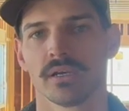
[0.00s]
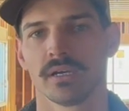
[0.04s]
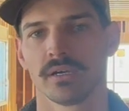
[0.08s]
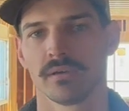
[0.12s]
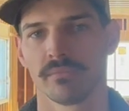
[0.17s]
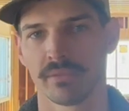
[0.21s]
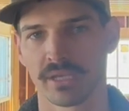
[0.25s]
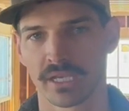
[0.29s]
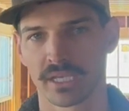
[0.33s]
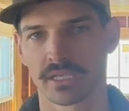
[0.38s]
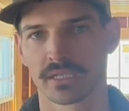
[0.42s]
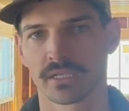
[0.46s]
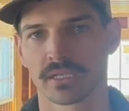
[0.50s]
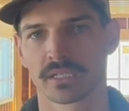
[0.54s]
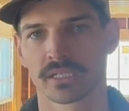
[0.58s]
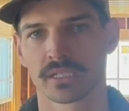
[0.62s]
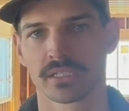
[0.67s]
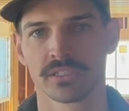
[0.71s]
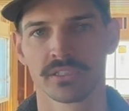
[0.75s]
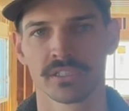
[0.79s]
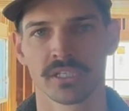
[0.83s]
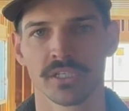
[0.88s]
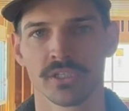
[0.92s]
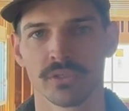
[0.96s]
making a
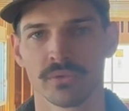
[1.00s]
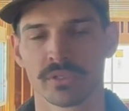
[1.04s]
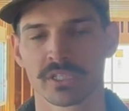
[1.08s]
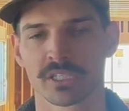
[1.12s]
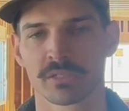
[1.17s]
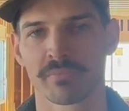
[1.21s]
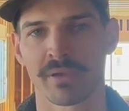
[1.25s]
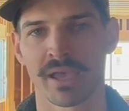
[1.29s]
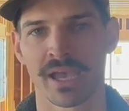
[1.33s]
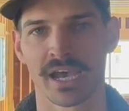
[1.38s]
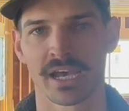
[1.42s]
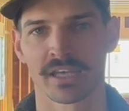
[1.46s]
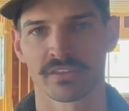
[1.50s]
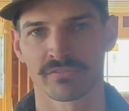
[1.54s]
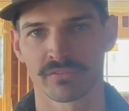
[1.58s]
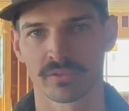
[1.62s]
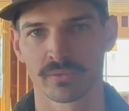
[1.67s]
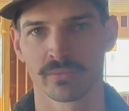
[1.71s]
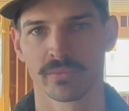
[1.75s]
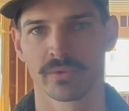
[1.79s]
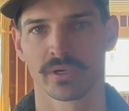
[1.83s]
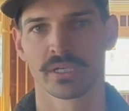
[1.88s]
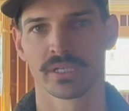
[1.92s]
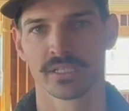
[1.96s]
continuous path
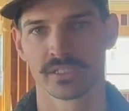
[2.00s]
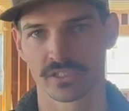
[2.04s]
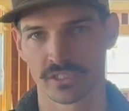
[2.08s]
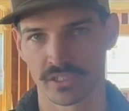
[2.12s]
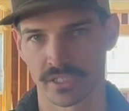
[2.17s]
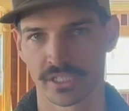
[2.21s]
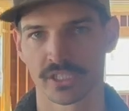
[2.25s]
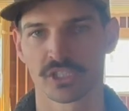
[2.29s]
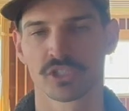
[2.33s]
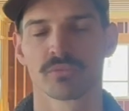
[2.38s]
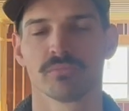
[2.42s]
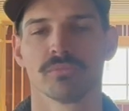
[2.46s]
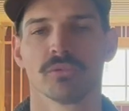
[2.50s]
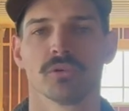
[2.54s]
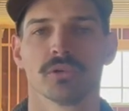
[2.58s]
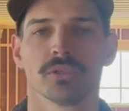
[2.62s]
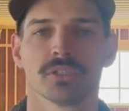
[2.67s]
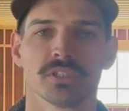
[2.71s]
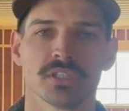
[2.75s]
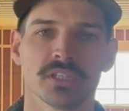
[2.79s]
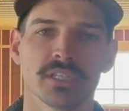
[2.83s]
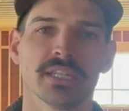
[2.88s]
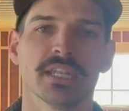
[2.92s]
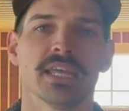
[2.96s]
from one insulation board
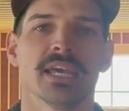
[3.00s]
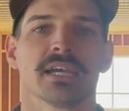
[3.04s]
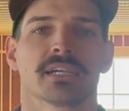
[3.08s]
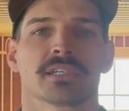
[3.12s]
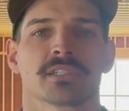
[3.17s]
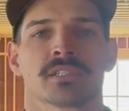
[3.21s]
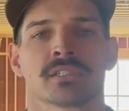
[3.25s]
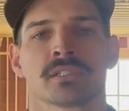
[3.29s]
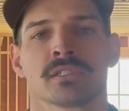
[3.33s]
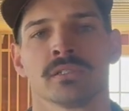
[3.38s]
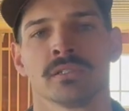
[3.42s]
to the next.